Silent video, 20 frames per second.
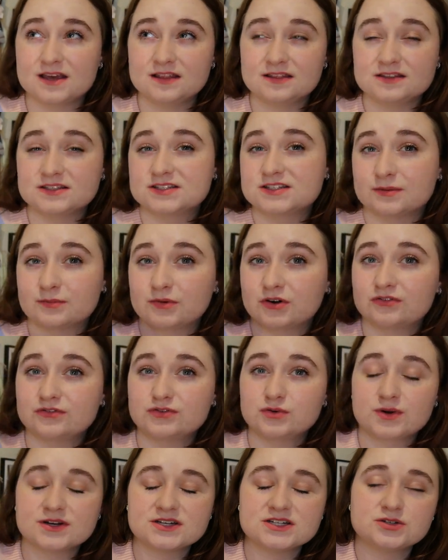in the summer of
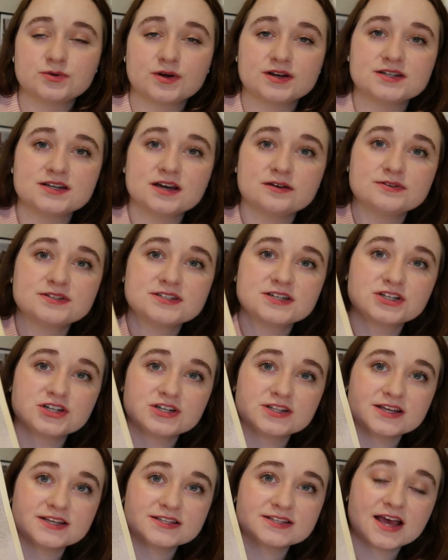2020 I was
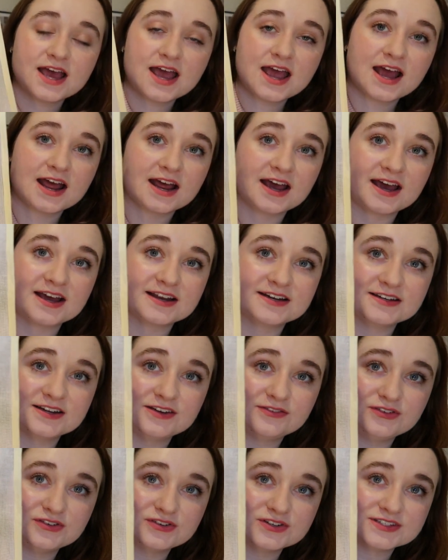stitching this, and
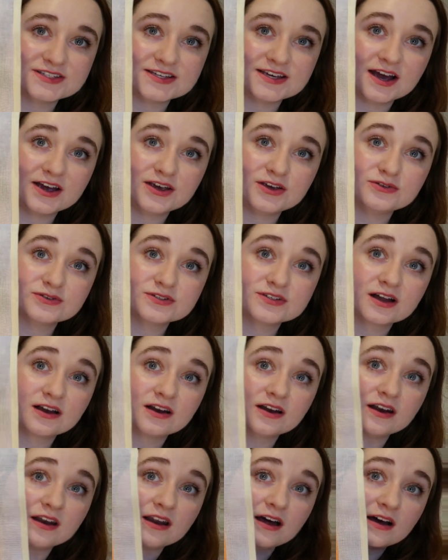if you can see, I used a
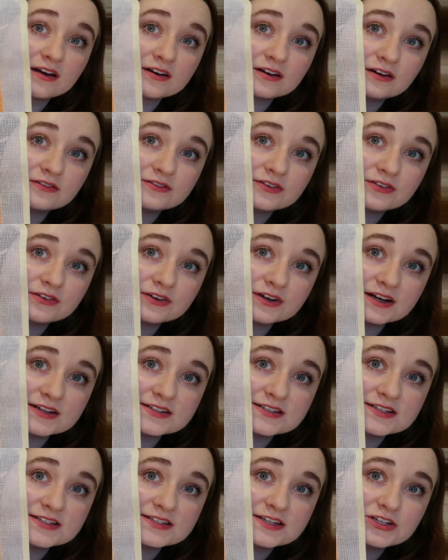lot of different
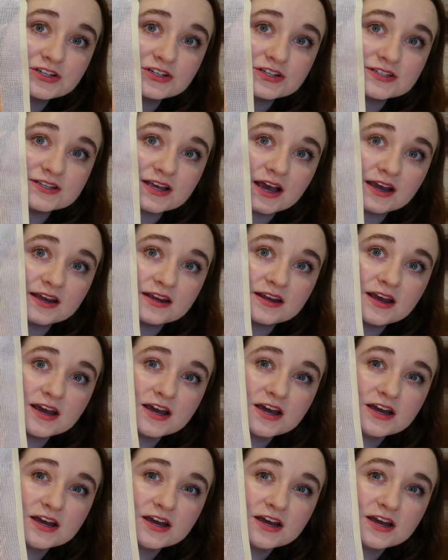kinds of stitches. I